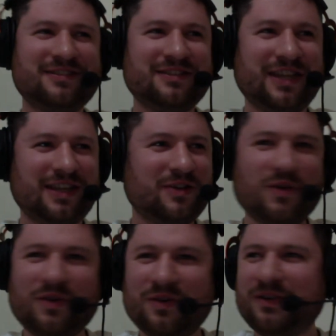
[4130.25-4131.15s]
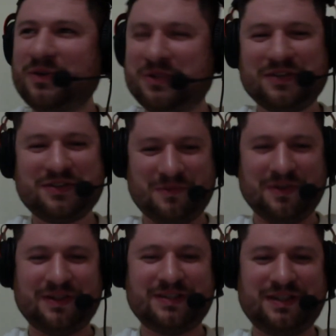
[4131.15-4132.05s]
Like, who doesn't
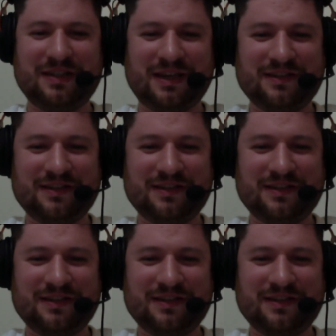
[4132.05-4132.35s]
want to see that?